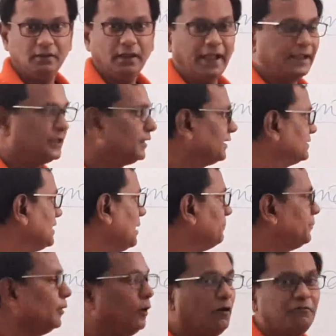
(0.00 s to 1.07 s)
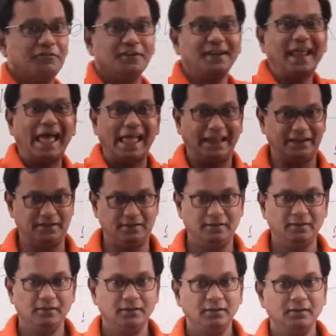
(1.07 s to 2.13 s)
I give an example of NAC,
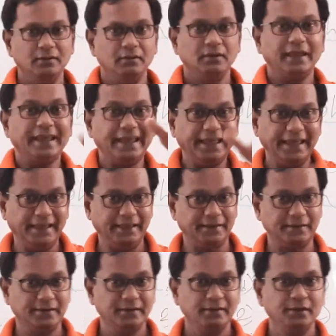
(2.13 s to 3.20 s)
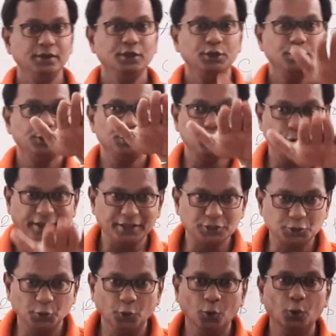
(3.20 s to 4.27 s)
AIR,
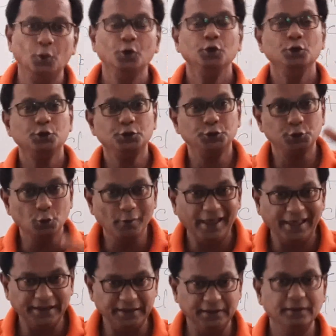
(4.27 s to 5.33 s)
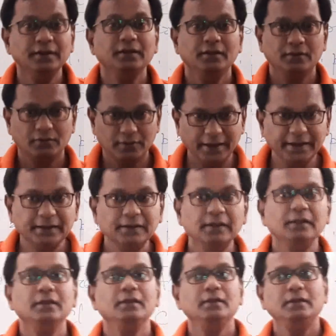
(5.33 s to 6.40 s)
UNESCO, UN, right?
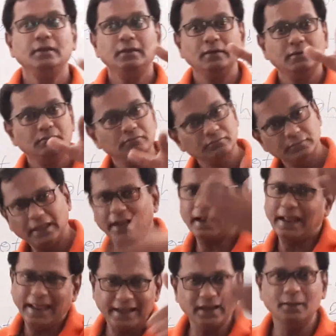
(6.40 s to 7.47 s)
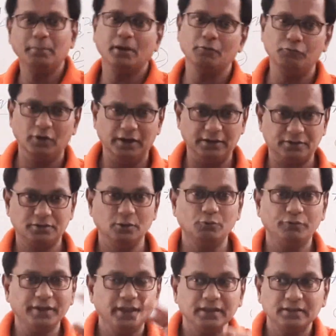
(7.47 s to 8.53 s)
There are n number of words. So
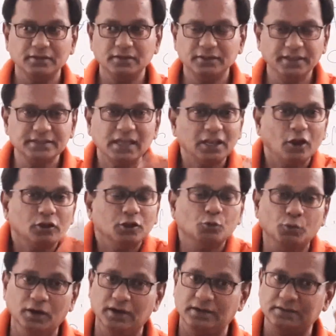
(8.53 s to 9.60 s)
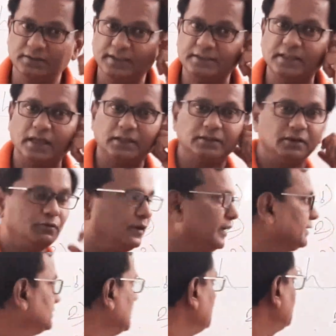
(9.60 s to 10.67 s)
these are not the words, these are the
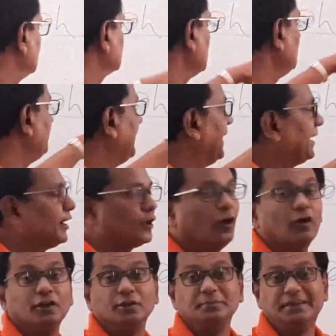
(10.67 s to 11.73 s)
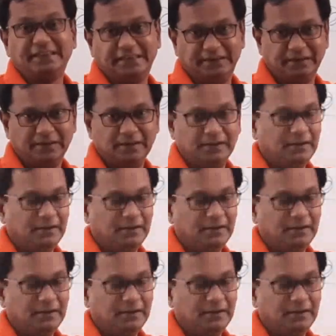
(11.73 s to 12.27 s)
examples of acronymy.